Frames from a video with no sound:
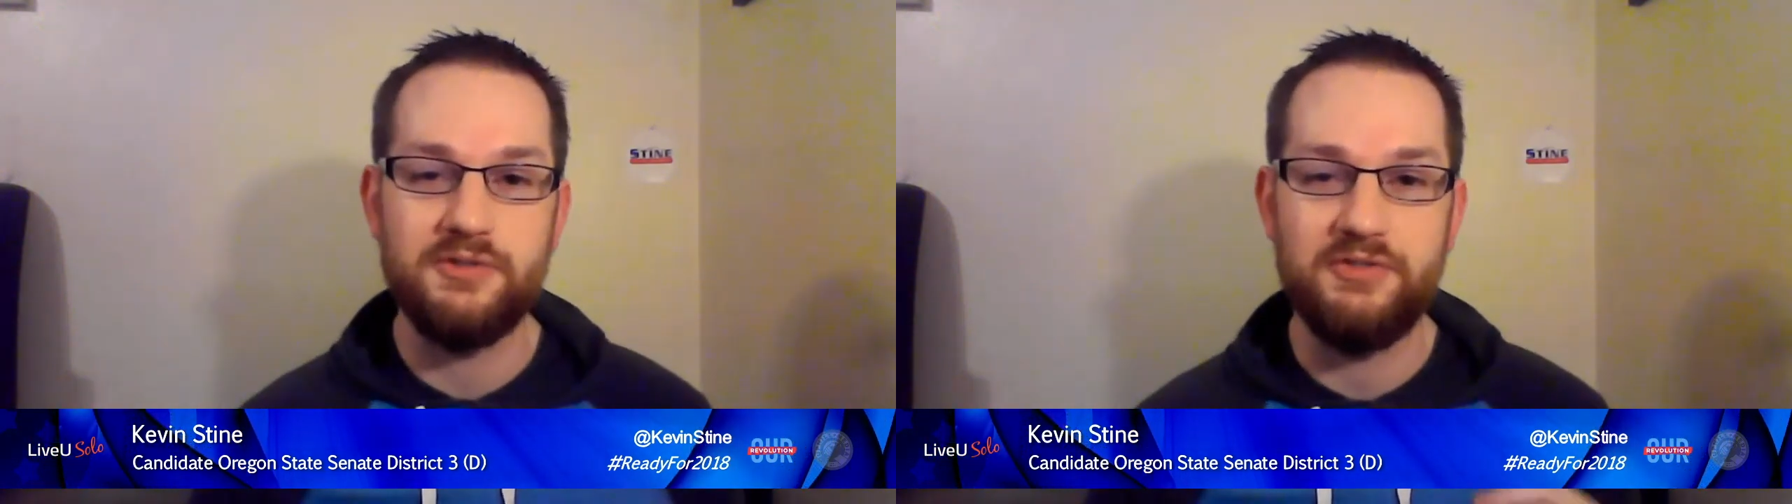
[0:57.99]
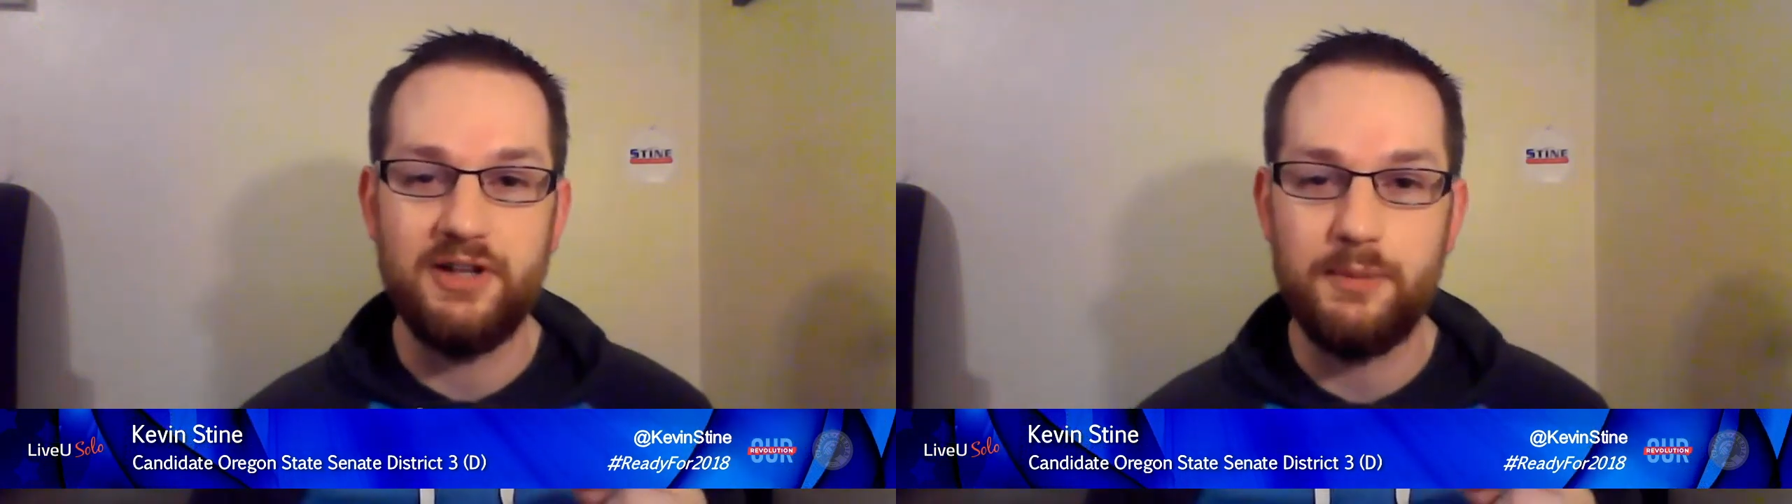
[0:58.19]

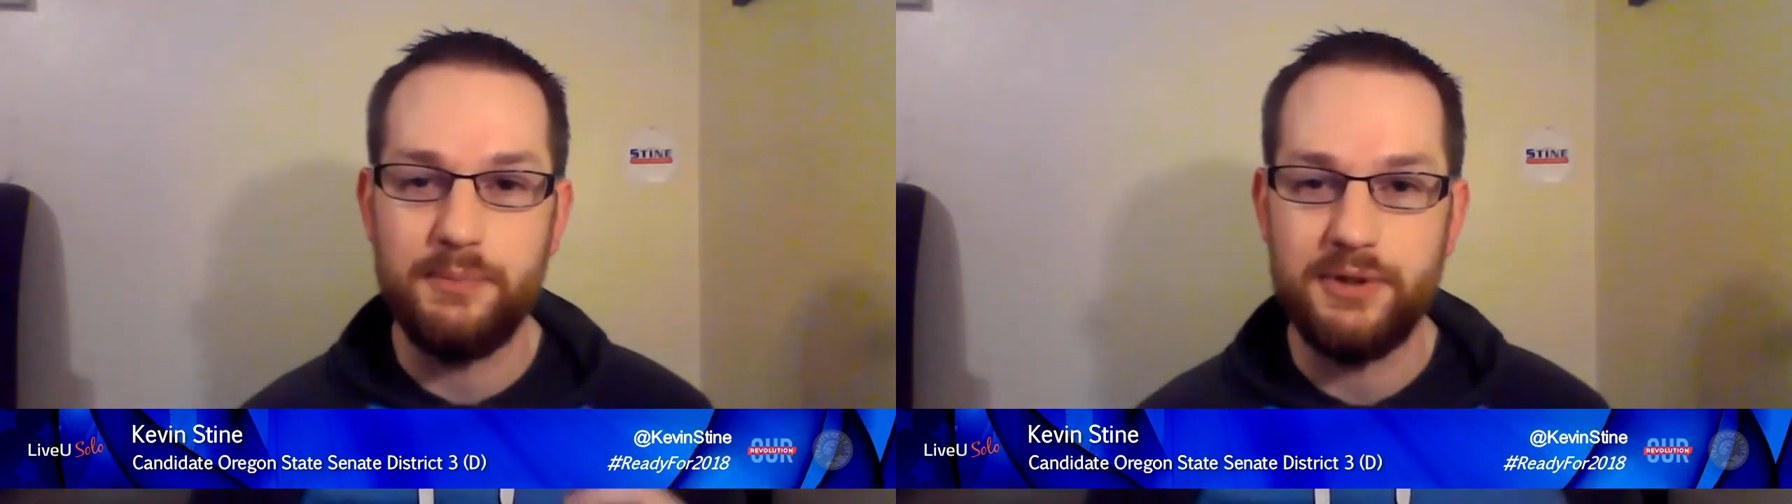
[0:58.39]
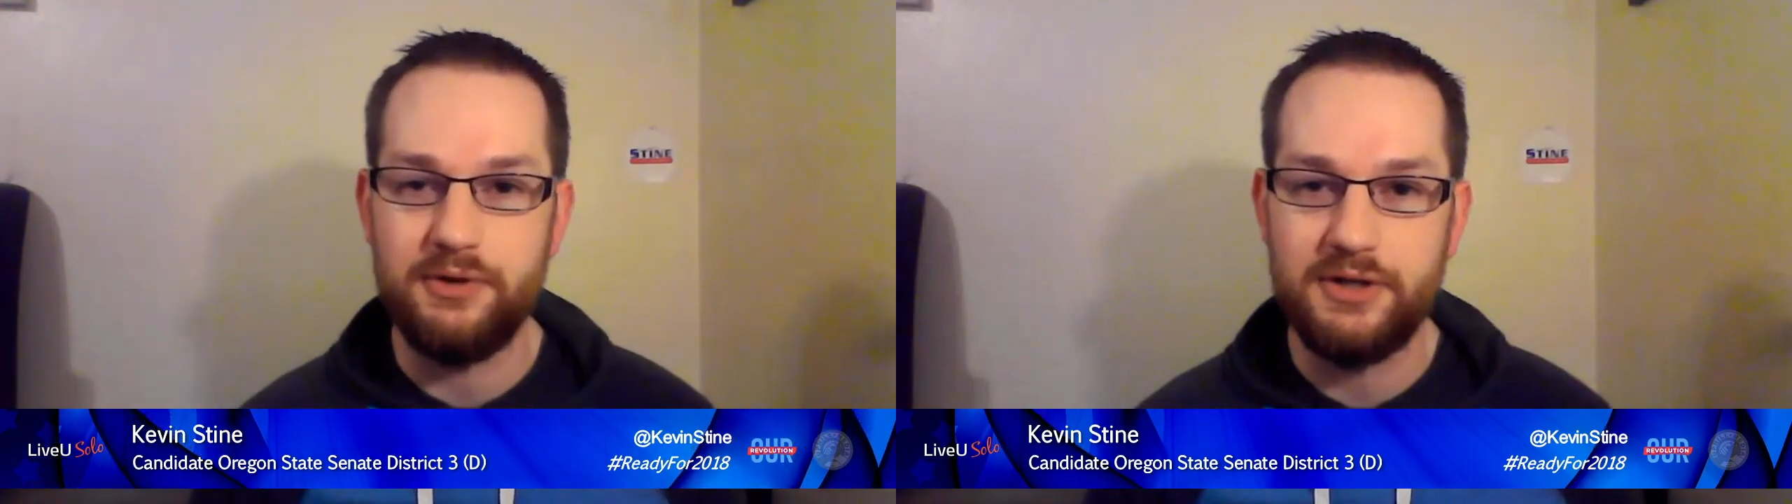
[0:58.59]
of
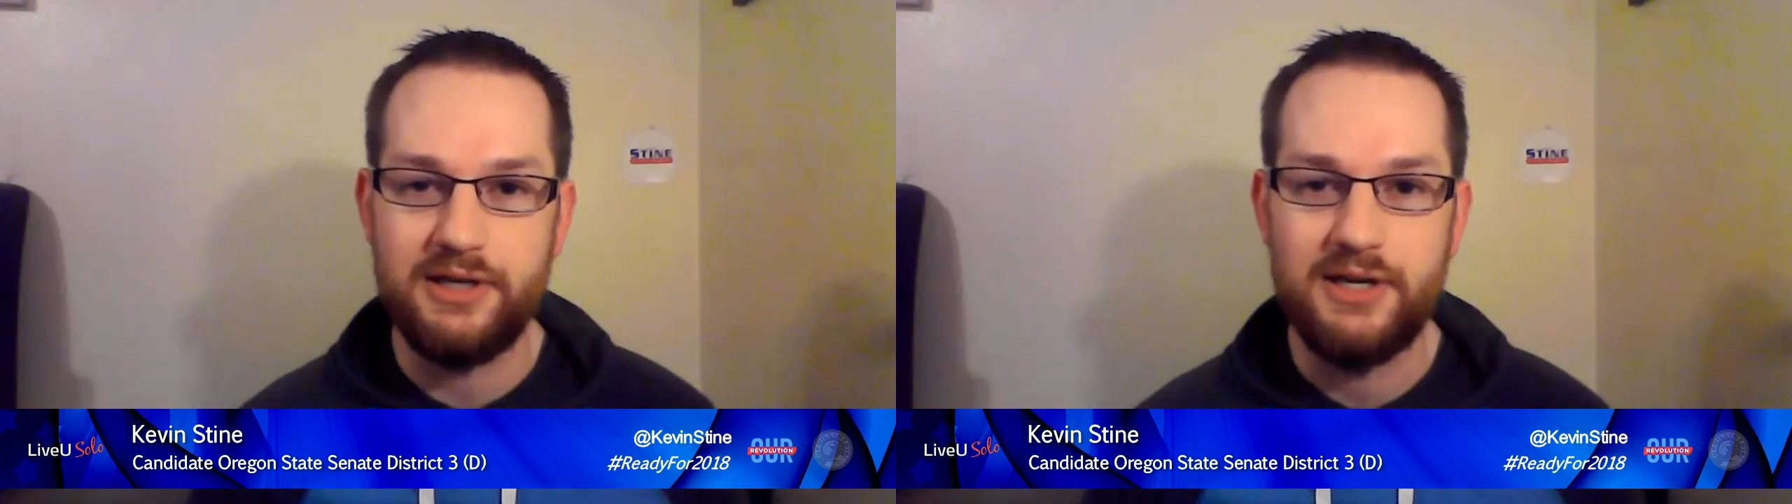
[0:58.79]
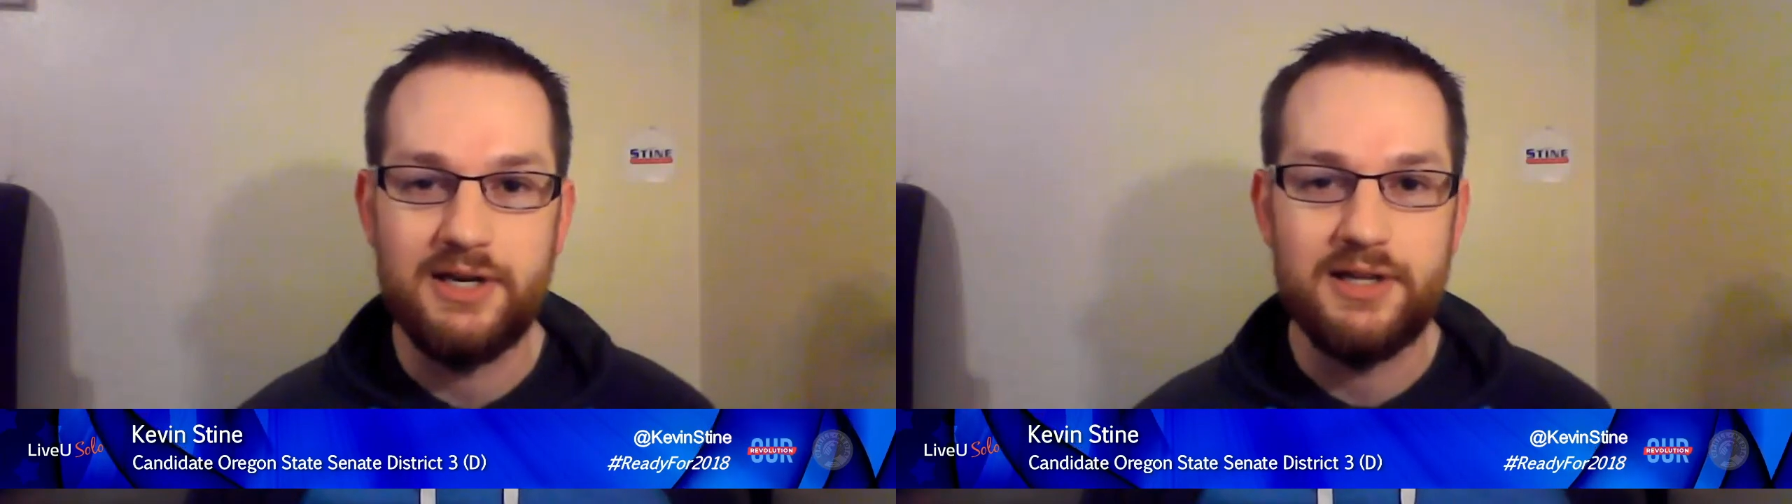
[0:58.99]

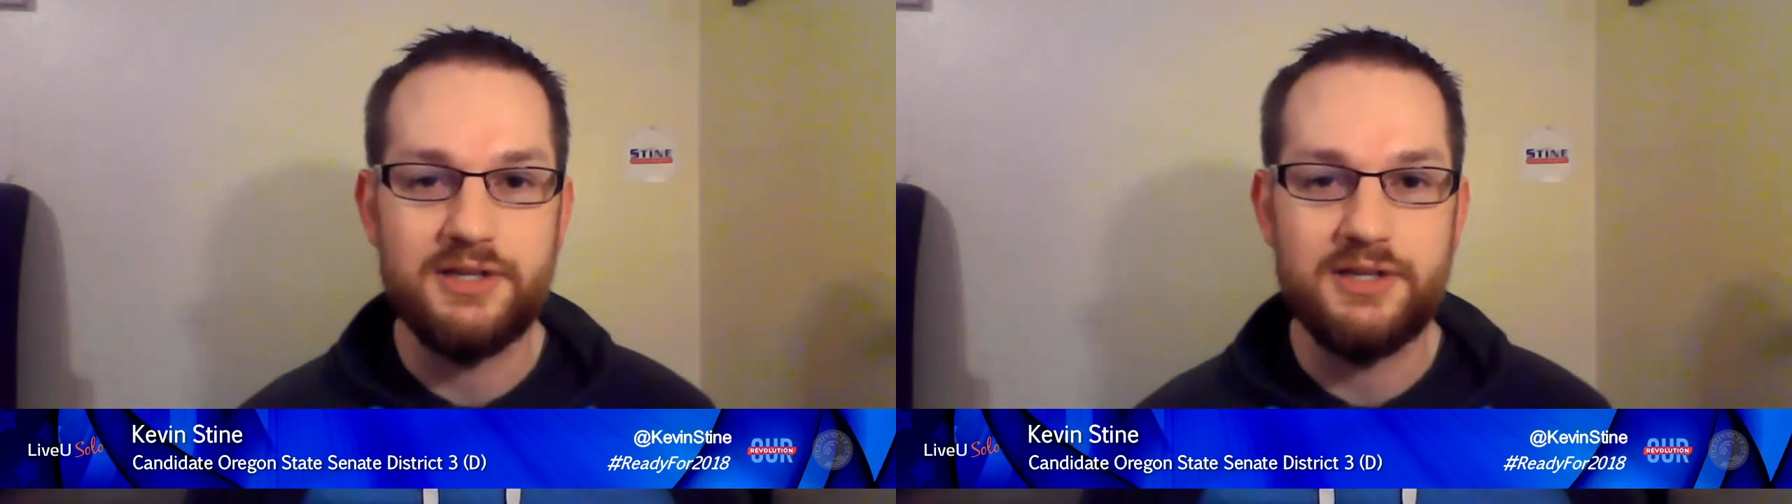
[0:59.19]
availability.